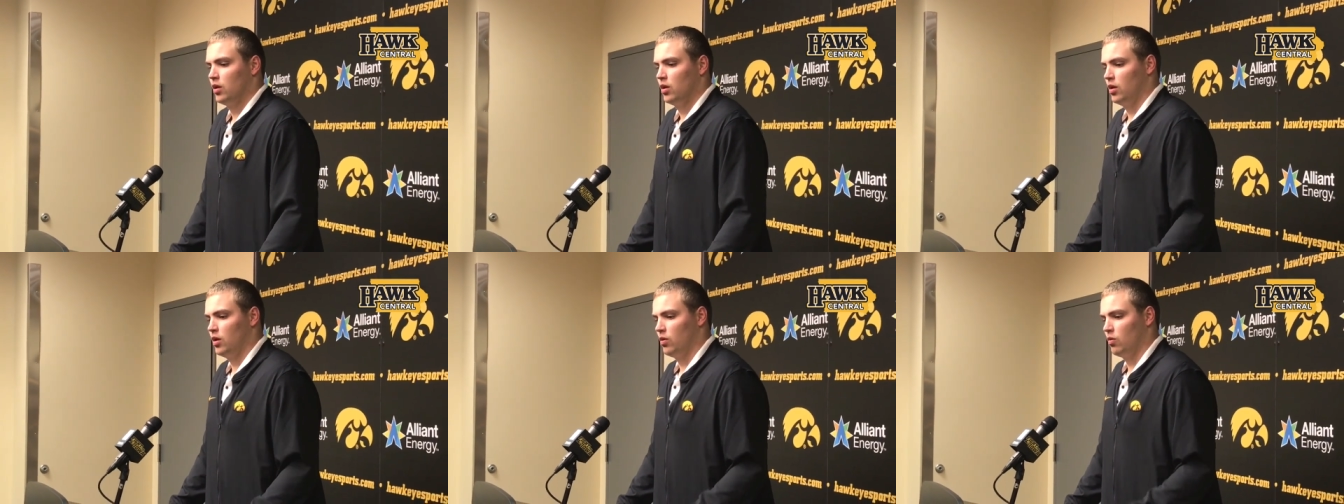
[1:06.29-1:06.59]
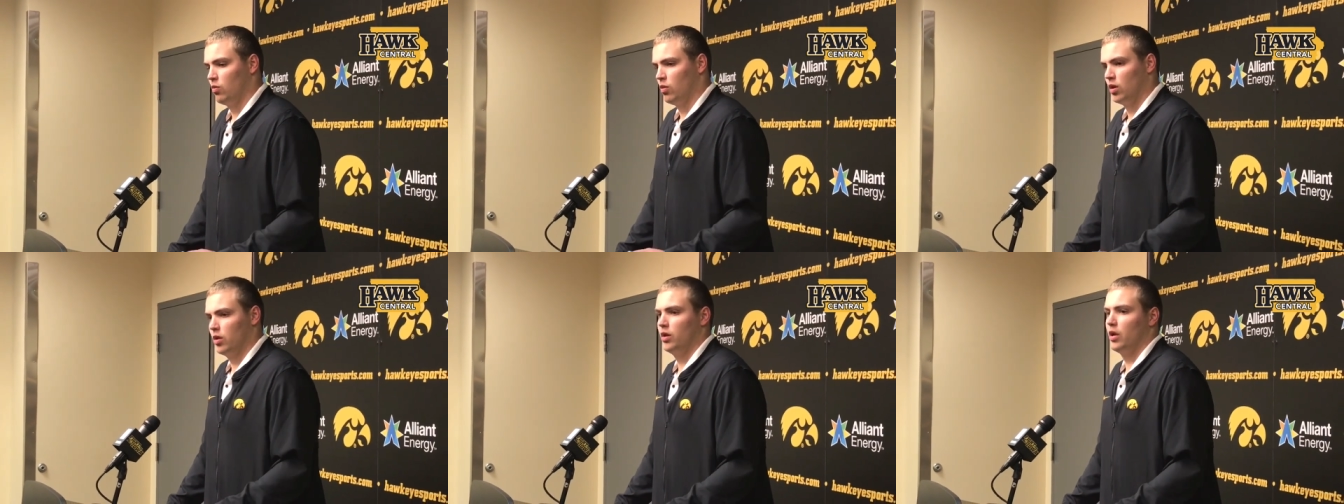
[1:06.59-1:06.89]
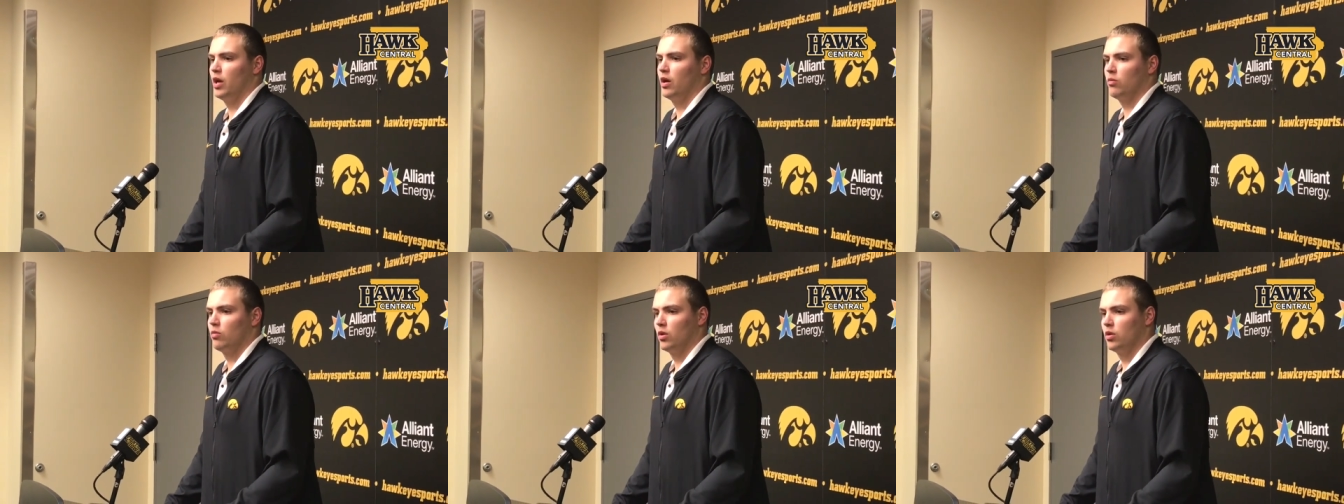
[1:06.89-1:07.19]
you know,
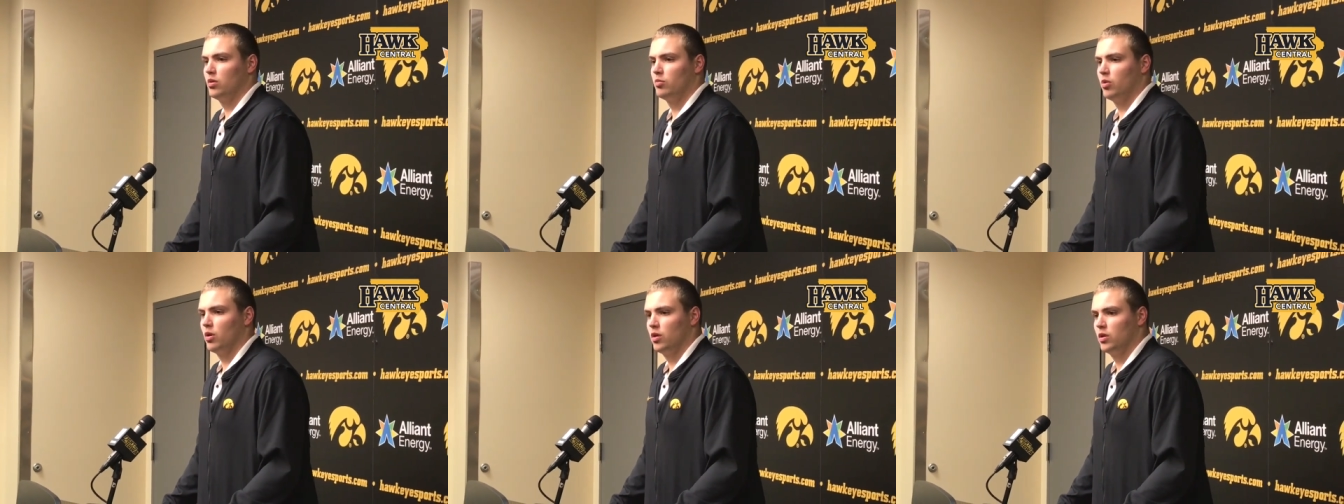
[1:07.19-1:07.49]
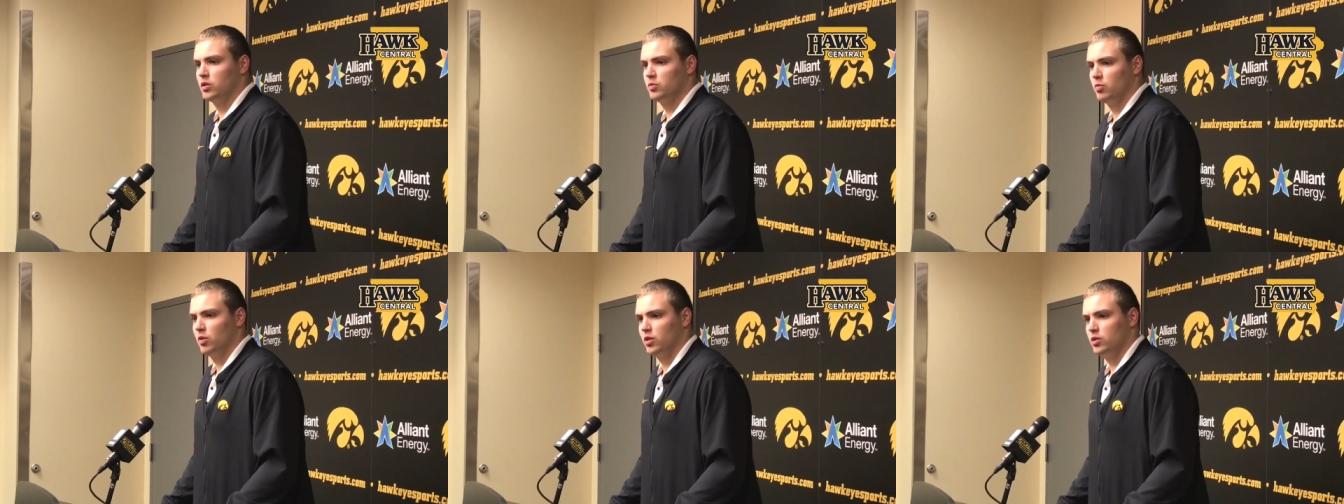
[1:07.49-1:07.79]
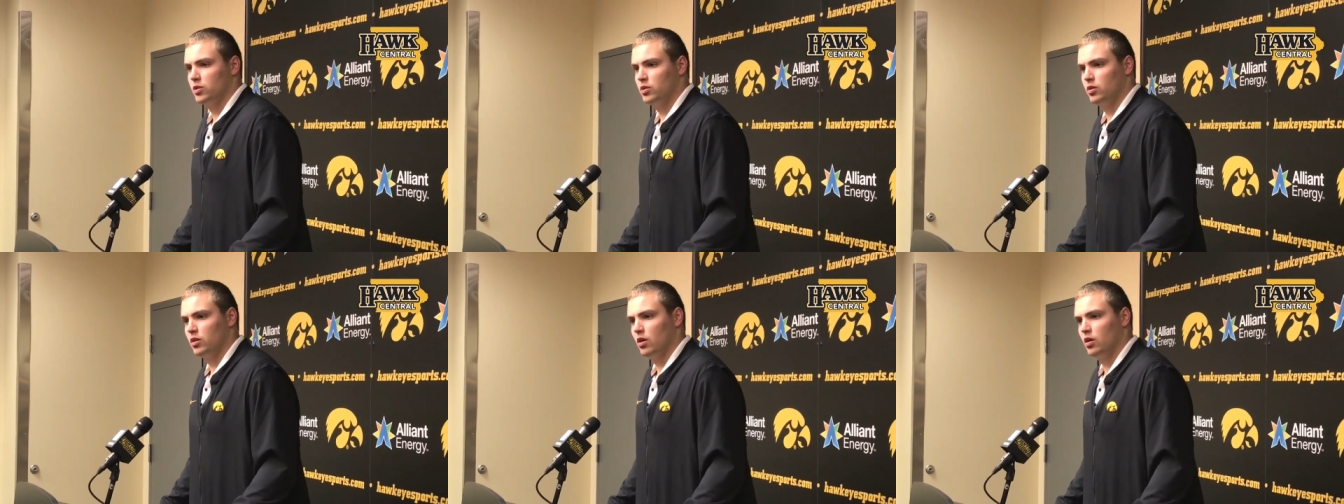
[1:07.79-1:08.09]
one, not run the ball as
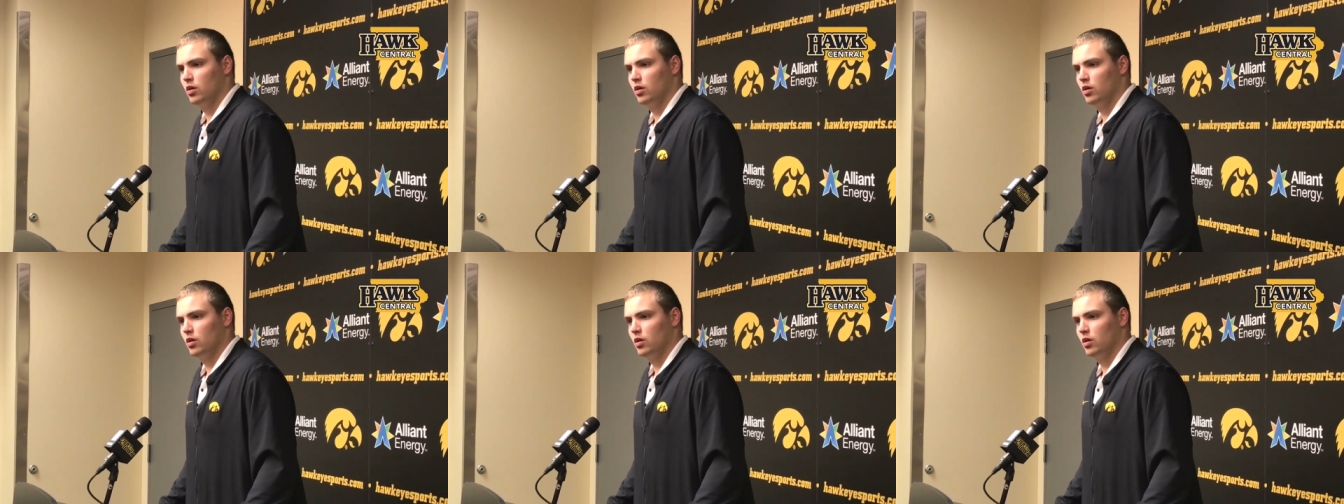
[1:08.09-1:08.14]
much.